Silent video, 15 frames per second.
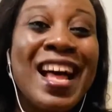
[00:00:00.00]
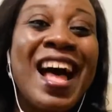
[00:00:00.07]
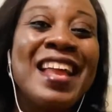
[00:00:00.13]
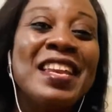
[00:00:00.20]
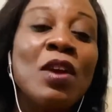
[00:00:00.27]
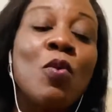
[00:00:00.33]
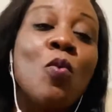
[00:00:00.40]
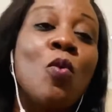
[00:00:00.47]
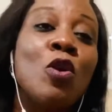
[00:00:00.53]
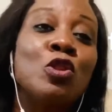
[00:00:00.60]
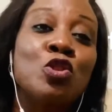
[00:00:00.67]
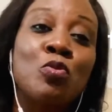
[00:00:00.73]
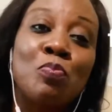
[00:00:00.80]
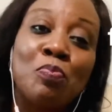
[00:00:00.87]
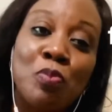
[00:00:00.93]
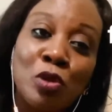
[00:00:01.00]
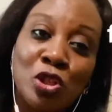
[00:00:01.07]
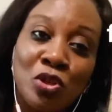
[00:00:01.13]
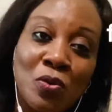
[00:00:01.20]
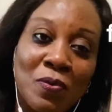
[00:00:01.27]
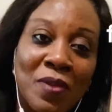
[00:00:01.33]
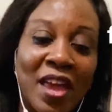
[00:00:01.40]
and they want to put
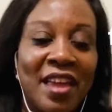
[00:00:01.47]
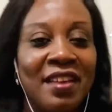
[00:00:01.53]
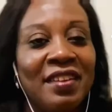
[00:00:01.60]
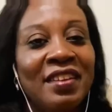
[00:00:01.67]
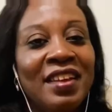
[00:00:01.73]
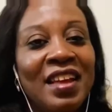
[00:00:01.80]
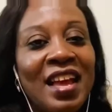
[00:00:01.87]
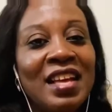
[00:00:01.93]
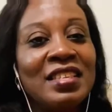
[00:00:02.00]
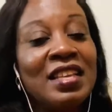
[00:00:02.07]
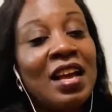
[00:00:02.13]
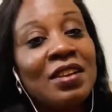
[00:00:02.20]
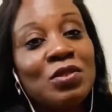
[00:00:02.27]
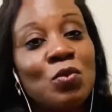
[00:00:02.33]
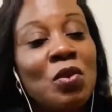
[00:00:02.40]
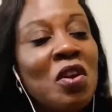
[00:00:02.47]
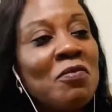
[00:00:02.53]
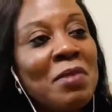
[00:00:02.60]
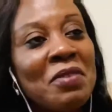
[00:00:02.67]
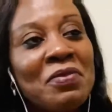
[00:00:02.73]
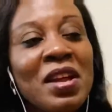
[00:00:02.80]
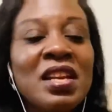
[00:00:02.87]
you there and say, one of
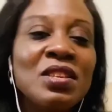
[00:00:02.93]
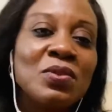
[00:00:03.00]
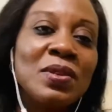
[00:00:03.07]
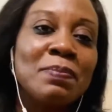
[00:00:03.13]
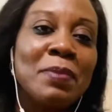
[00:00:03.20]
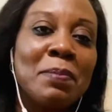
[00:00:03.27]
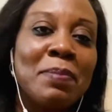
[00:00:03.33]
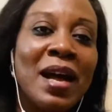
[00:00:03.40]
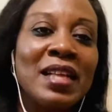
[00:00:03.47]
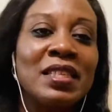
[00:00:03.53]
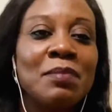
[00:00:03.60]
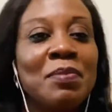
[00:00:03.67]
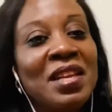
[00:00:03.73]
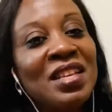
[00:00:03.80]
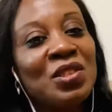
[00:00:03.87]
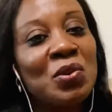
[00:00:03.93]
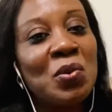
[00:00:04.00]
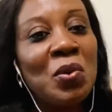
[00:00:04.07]
my friends is doing a party, please,